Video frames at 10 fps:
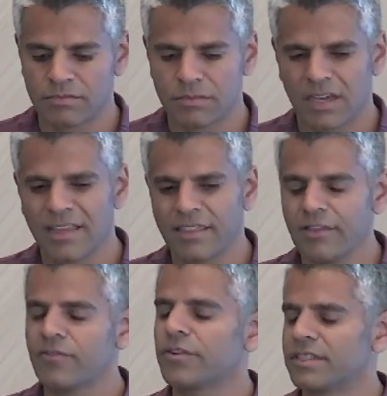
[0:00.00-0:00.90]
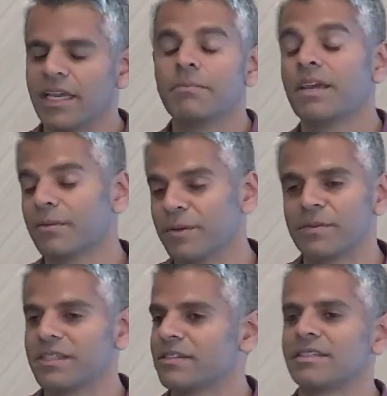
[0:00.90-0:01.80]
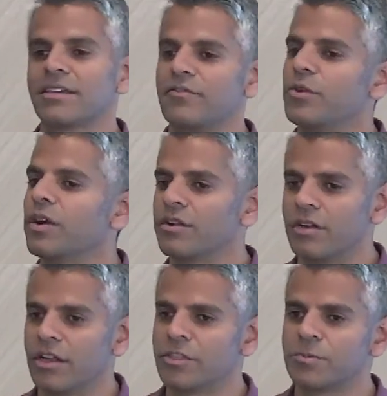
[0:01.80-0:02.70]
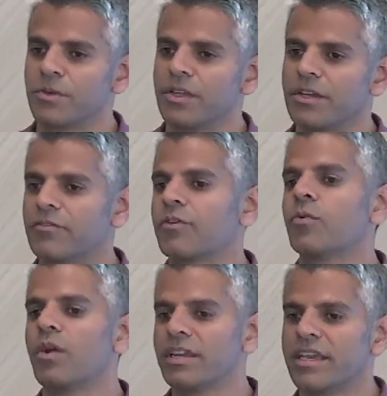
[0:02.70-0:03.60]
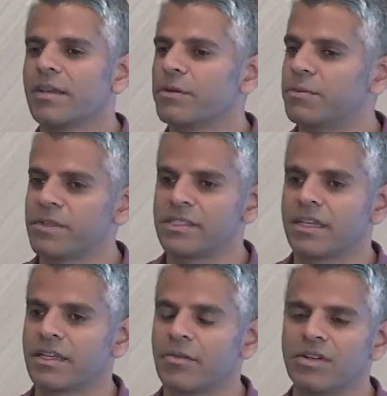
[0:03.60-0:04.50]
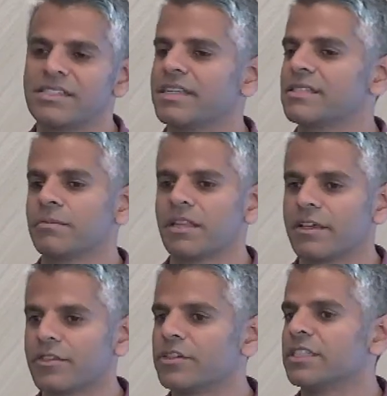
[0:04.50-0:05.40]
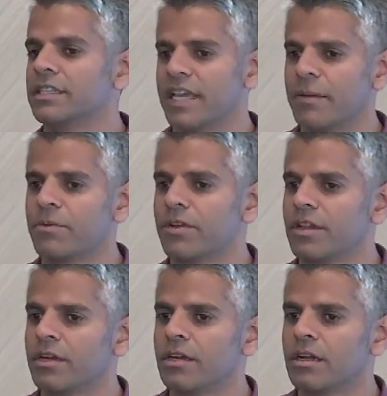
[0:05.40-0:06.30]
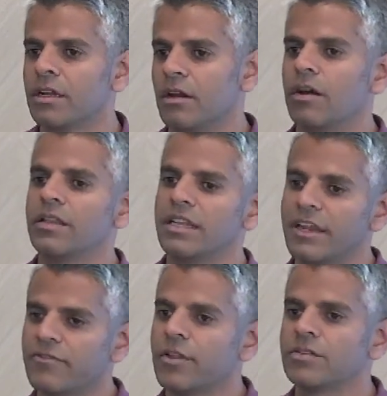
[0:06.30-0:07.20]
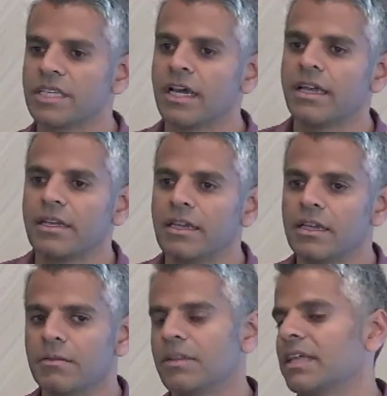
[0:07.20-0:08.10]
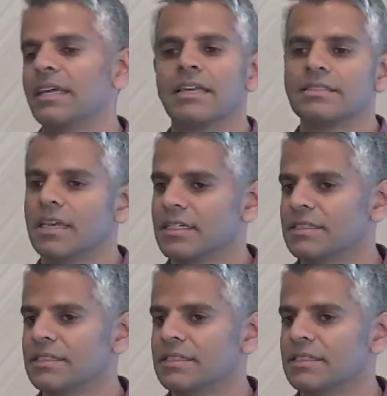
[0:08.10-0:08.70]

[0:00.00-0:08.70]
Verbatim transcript: I think for a 10 megabit per second, it's like a few hundred dollars per year. For a one gigabit per second, I want to say something like 13K per year on the NetFlow side as, as,